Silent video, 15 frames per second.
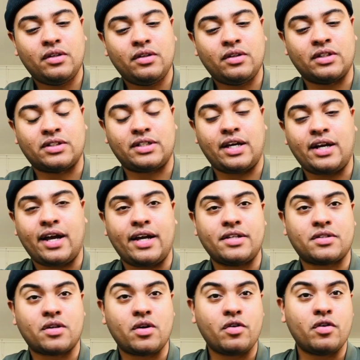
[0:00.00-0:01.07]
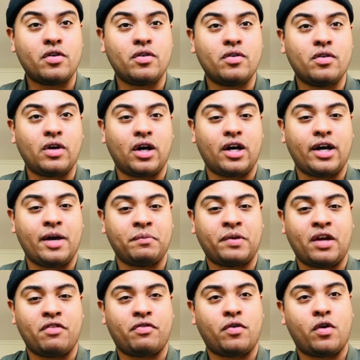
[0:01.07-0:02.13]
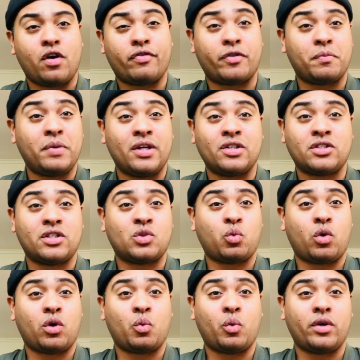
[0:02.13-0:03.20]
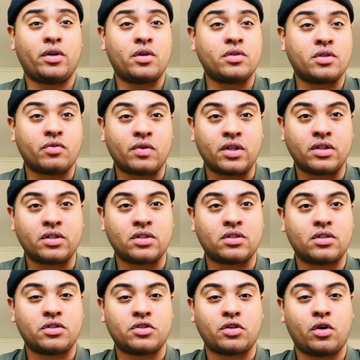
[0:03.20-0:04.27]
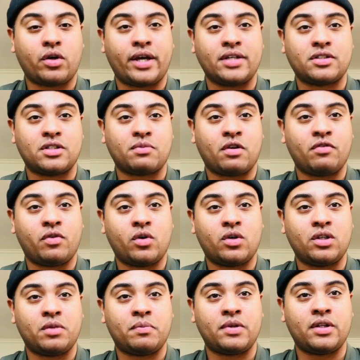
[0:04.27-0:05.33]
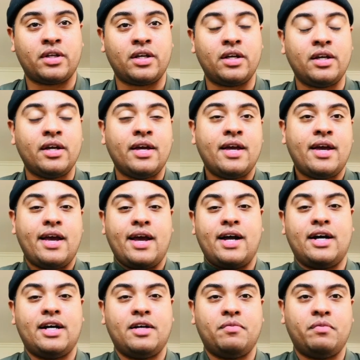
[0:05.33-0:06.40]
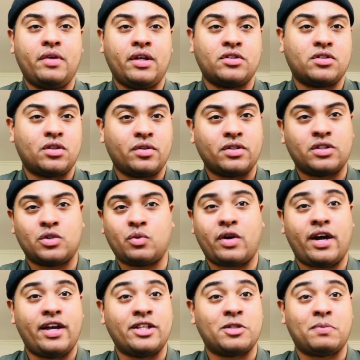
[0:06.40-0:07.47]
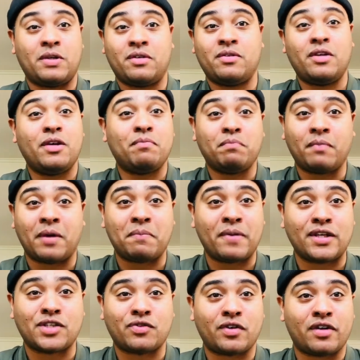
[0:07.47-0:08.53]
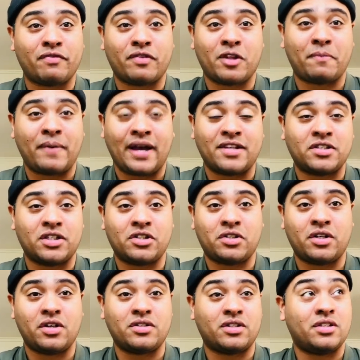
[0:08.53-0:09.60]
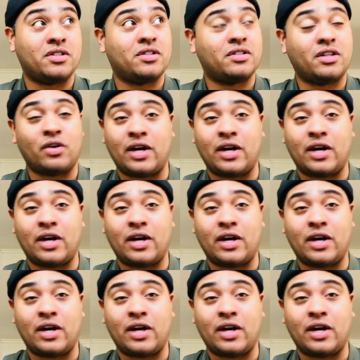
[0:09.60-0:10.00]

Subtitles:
the Sennheiser MK4 for me has just worked wonders. It really just showcases my vocal ability. And so this is why it's been my best friend for the past 6 years, and it still